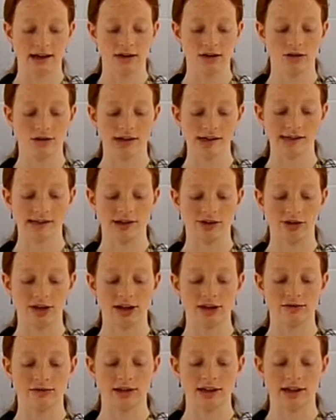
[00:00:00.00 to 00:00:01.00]

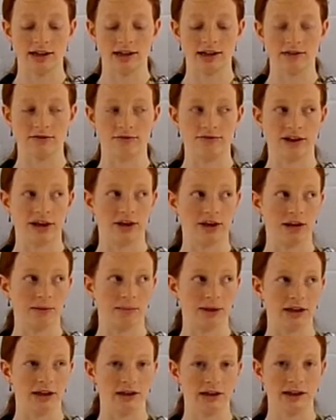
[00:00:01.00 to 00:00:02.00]
criterion-related
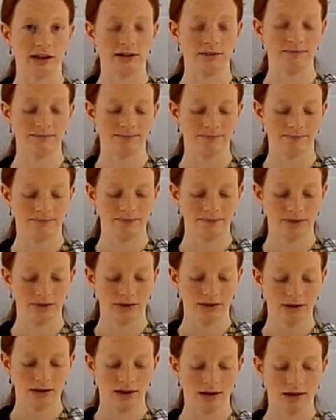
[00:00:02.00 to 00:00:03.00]
variability.
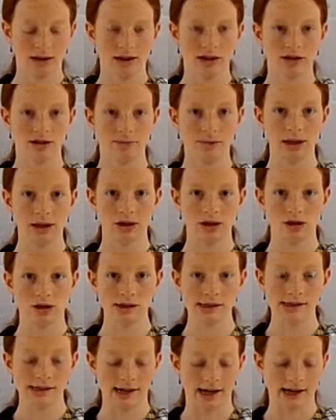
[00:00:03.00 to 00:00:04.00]
To be a good
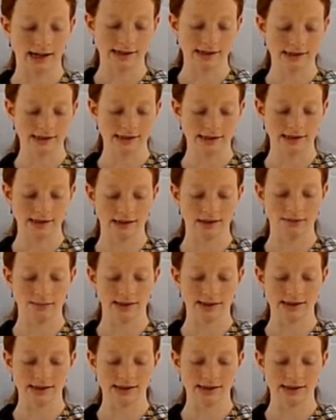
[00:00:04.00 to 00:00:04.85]
test, it must